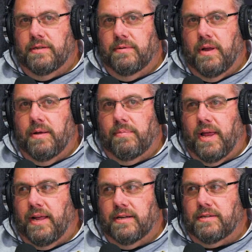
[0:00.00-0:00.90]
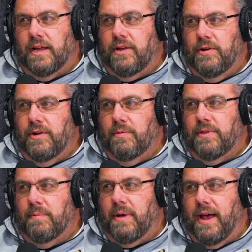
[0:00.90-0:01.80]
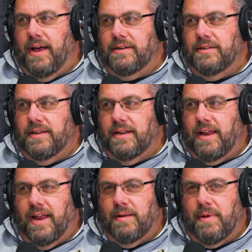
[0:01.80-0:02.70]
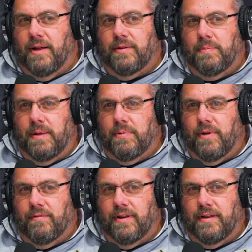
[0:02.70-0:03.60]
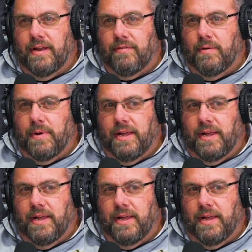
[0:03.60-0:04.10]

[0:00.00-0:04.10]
and blankets like you do with the bags and then hand them out to people every